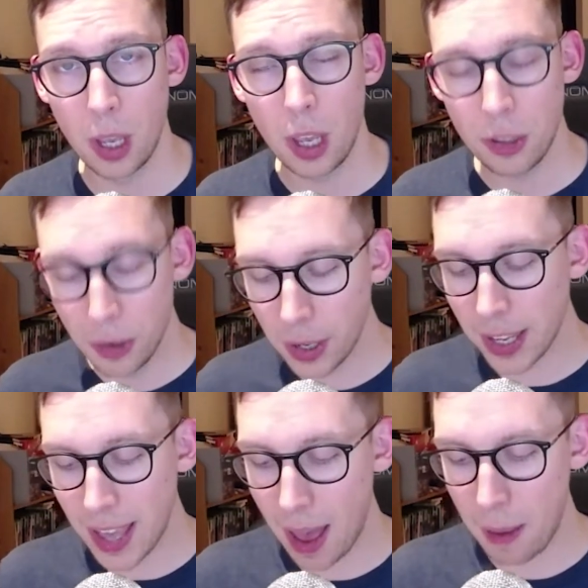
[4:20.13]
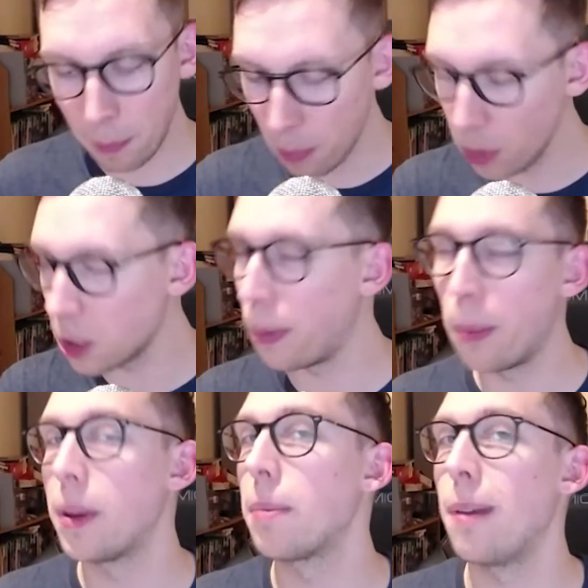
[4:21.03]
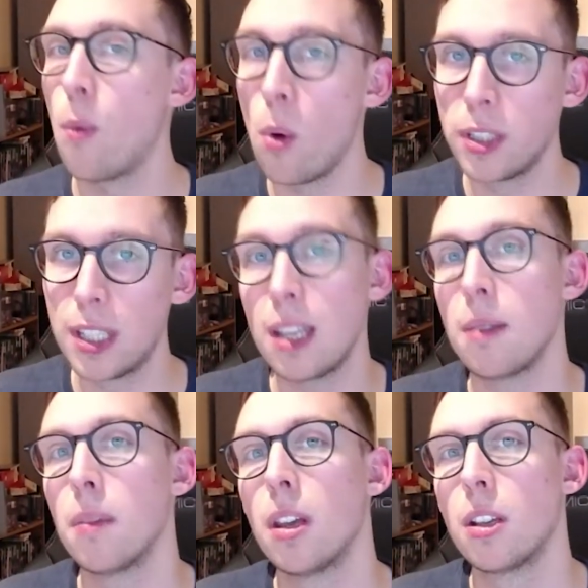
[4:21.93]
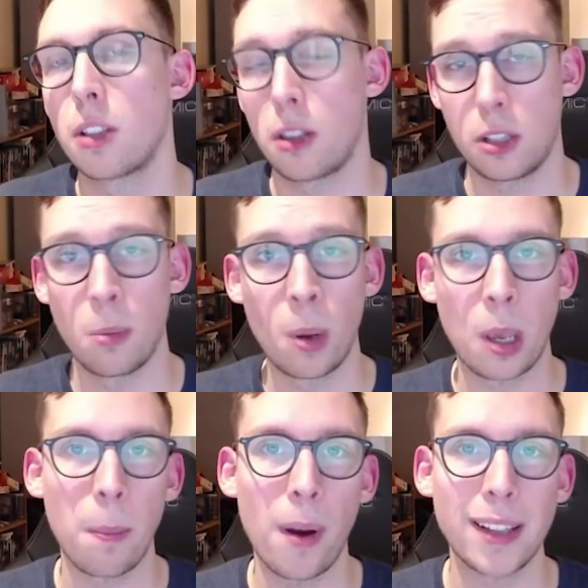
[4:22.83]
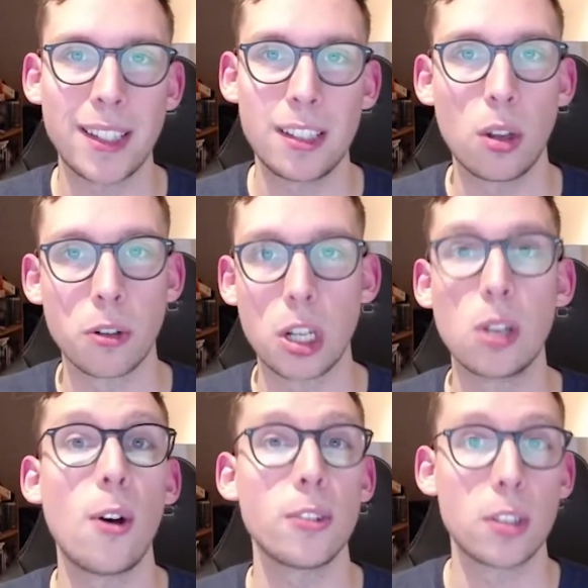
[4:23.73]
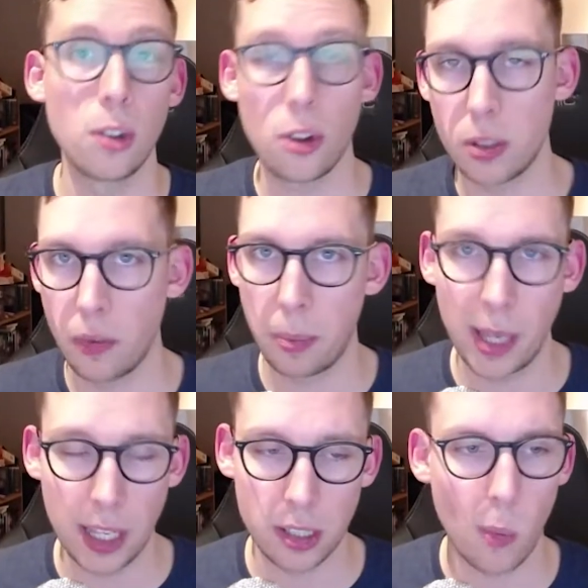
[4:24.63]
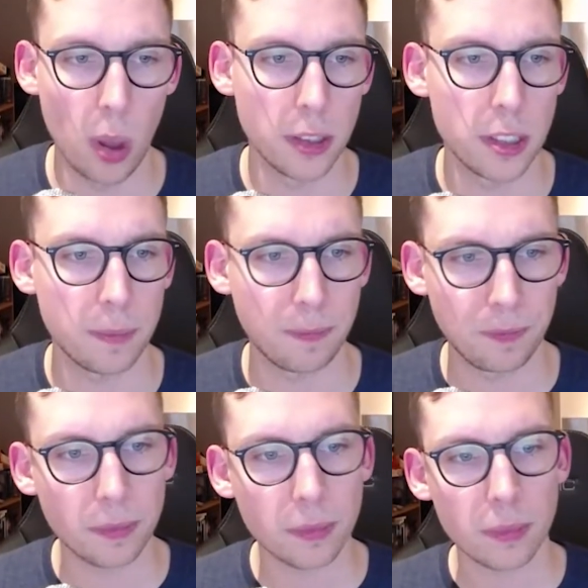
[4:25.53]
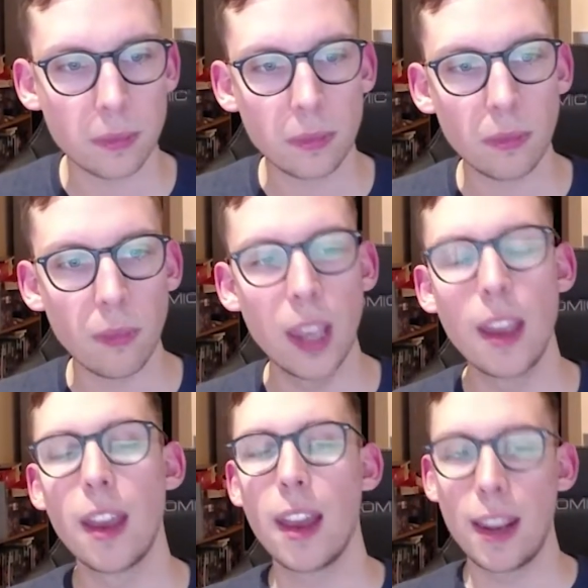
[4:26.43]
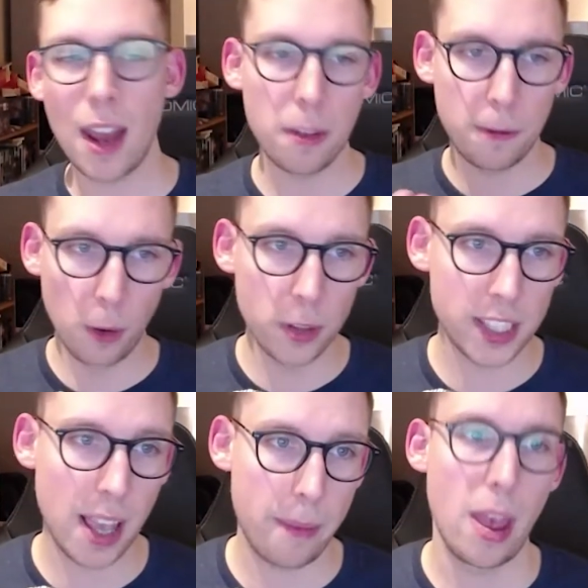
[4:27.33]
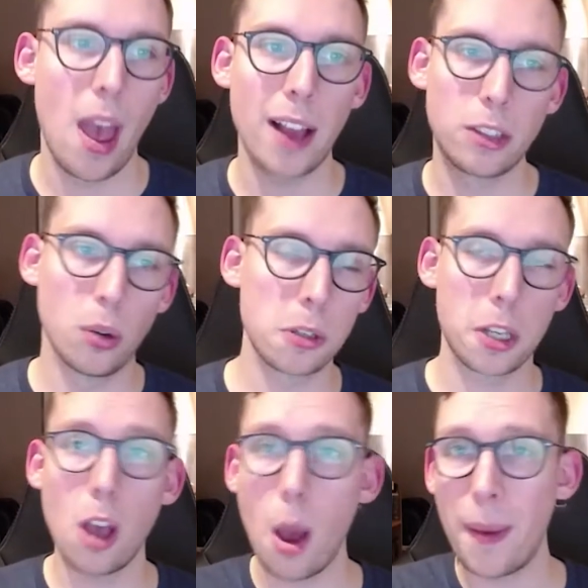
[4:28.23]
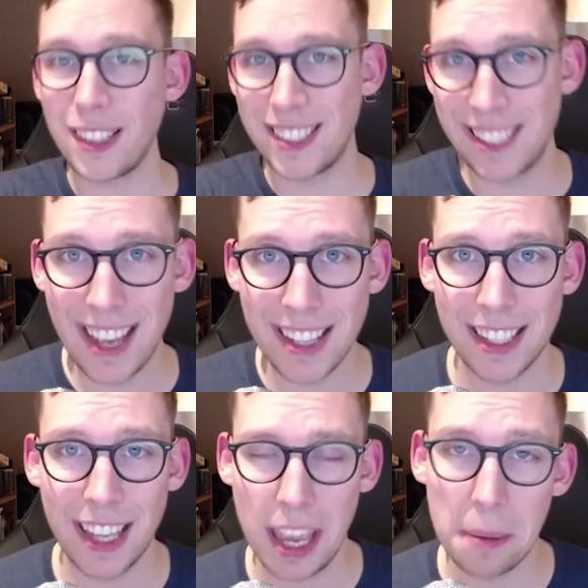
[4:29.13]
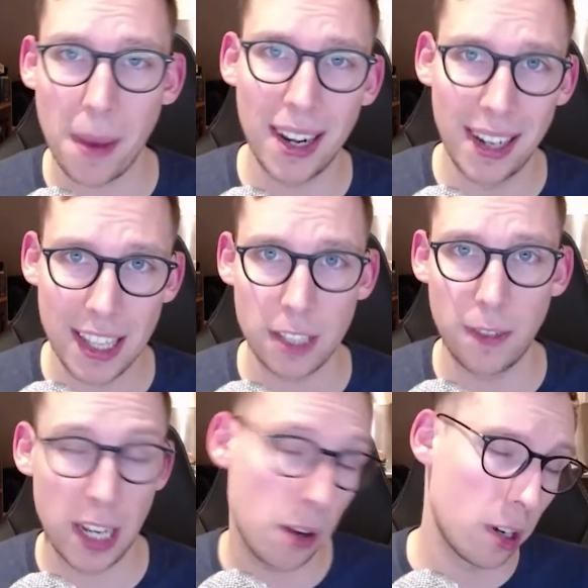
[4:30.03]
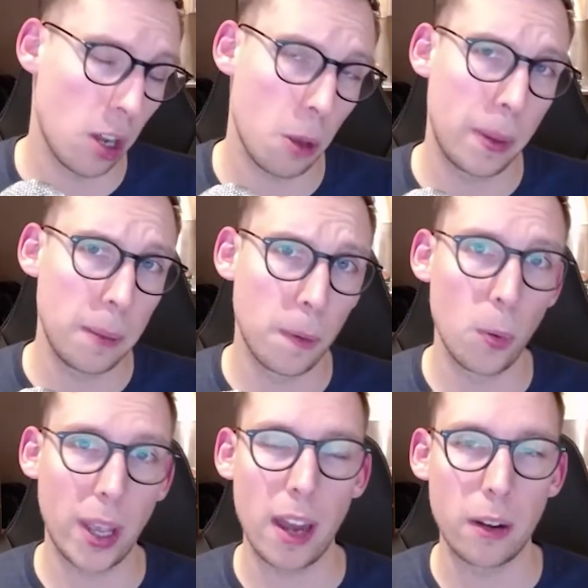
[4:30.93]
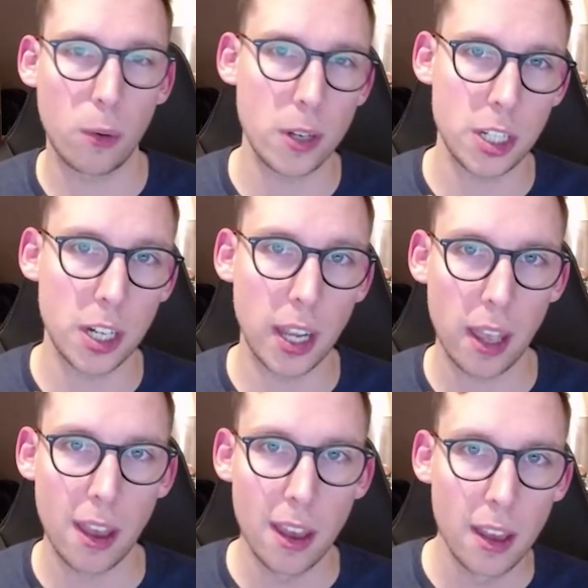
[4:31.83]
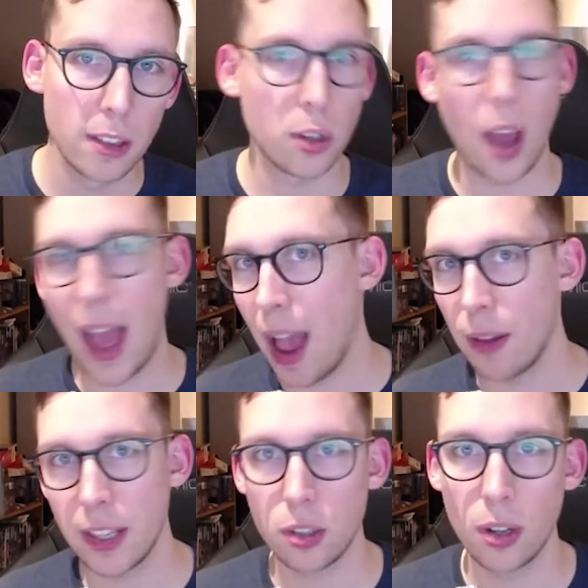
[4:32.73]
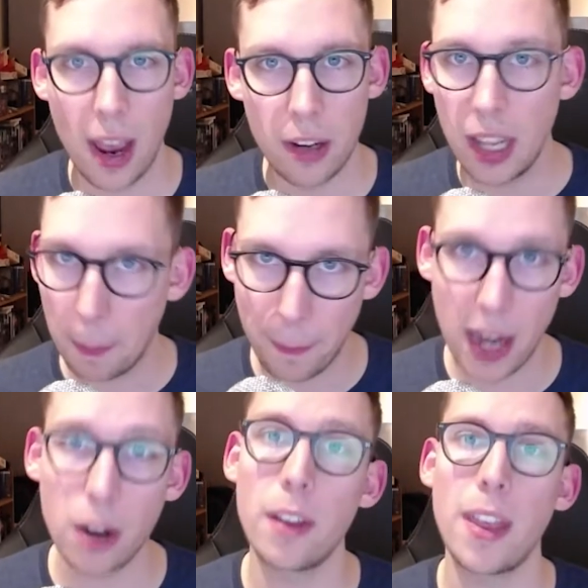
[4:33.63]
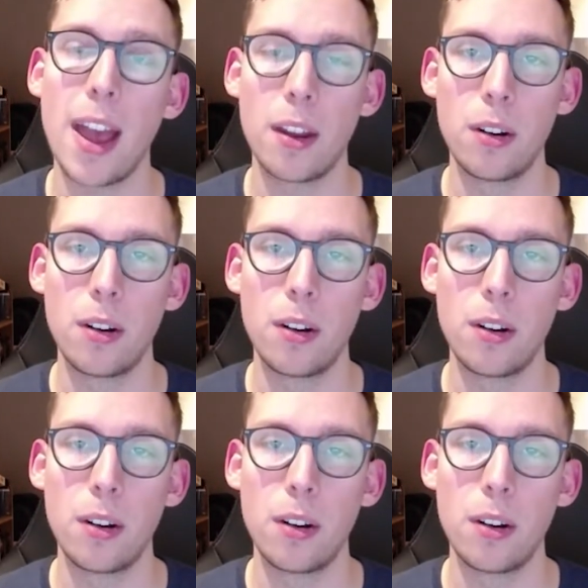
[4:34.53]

you could get multiple people on one team so that someone can practice dodging lots and lots of abilities at once. Now, the 4th step, I talked a lot about CSing in my last video, and a lot of people were kind of questioning sort of how that's done, how do you get better at that,